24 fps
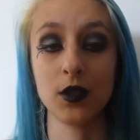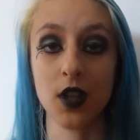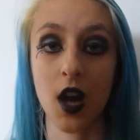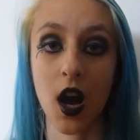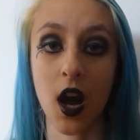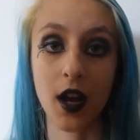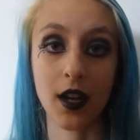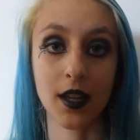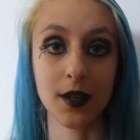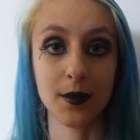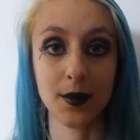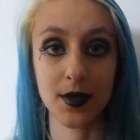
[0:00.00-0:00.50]

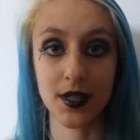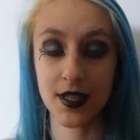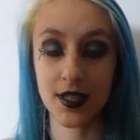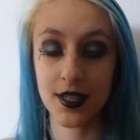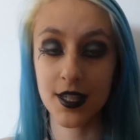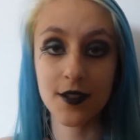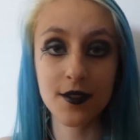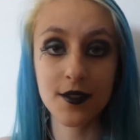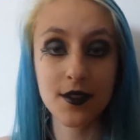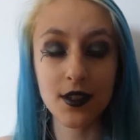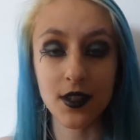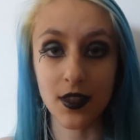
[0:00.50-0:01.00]
dark and
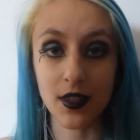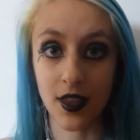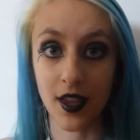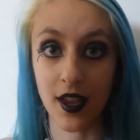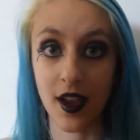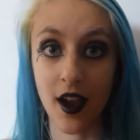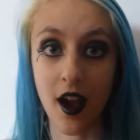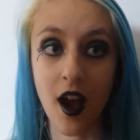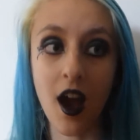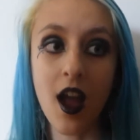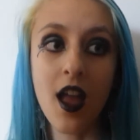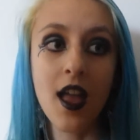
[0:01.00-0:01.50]
mysterious they
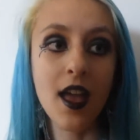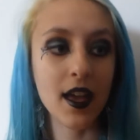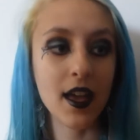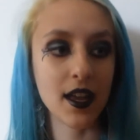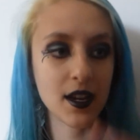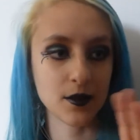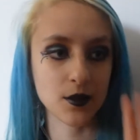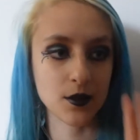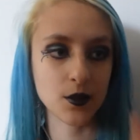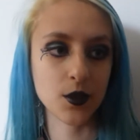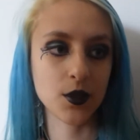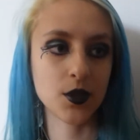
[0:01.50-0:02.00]
are.
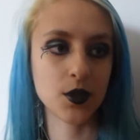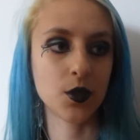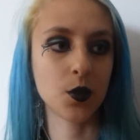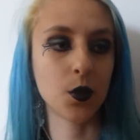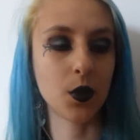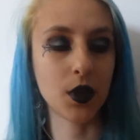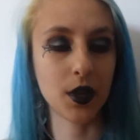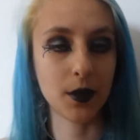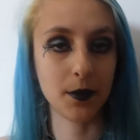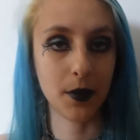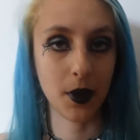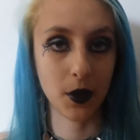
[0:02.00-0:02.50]
And I'm not
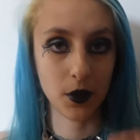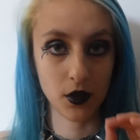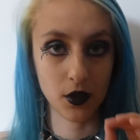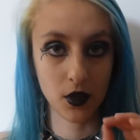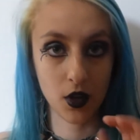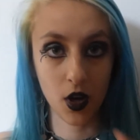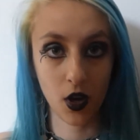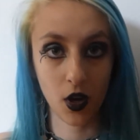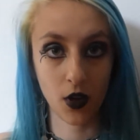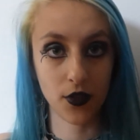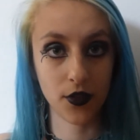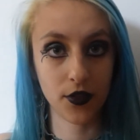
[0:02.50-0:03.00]
talking about
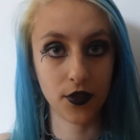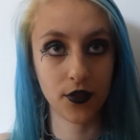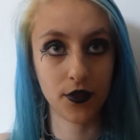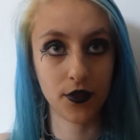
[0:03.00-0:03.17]
goth